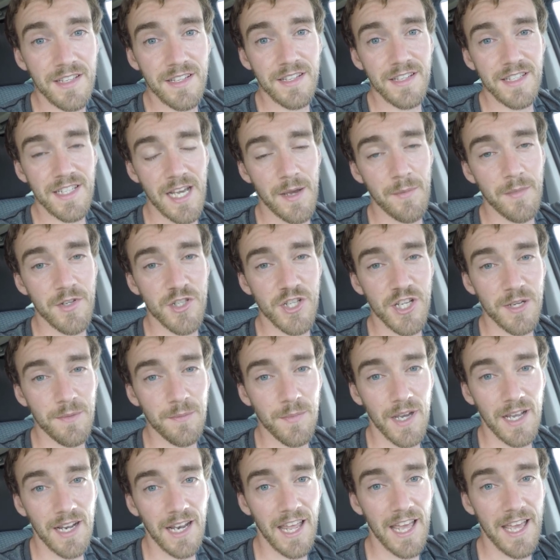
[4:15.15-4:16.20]
damaging
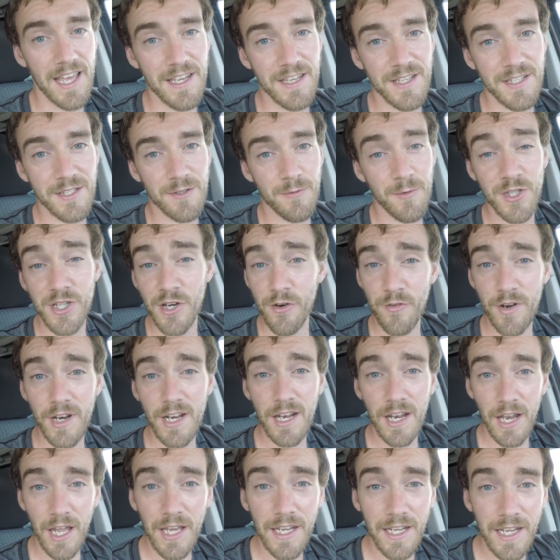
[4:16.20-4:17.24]
my lens, which I really
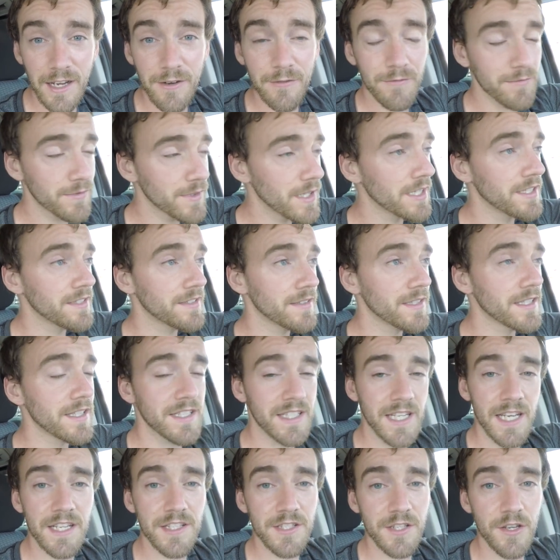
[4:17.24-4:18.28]
like. It
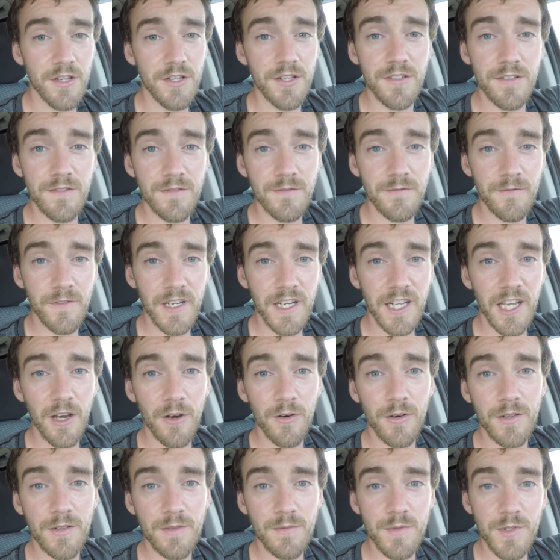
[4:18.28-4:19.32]
takes good video,
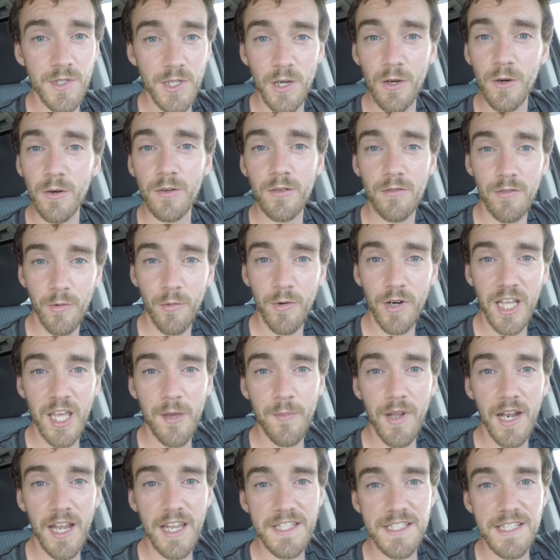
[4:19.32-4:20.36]
so I want to keep
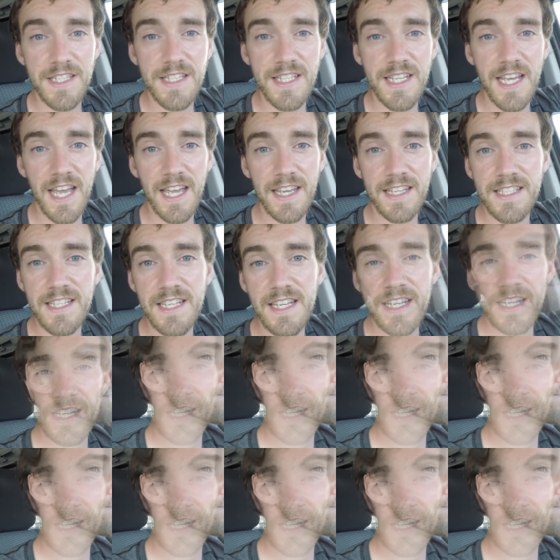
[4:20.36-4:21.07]
my lens intact.